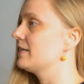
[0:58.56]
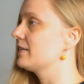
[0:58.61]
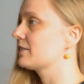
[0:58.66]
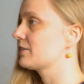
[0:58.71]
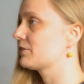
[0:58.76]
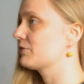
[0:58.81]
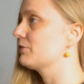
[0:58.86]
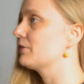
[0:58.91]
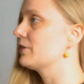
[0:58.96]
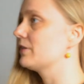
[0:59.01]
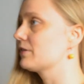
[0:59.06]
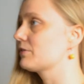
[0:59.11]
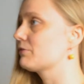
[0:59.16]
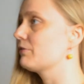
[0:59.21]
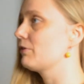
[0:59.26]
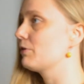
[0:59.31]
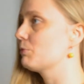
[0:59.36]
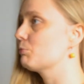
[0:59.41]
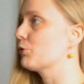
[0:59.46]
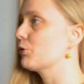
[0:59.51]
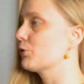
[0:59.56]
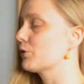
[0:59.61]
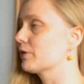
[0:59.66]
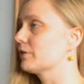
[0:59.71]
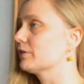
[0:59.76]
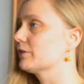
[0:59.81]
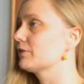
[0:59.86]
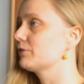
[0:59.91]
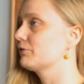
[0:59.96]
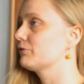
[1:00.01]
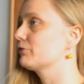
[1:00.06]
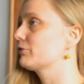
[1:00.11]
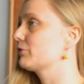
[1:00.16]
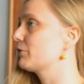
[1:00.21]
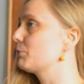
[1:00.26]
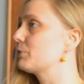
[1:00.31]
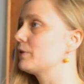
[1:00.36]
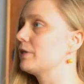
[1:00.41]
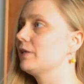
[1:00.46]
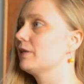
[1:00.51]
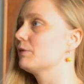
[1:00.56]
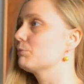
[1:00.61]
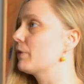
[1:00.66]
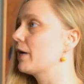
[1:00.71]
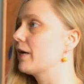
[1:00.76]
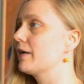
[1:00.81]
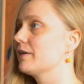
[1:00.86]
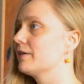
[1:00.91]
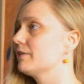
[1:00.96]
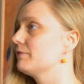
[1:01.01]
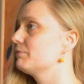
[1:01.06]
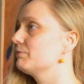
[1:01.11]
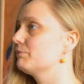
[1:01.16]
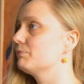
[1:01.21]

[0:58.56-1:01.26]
it's, it's very important for me in my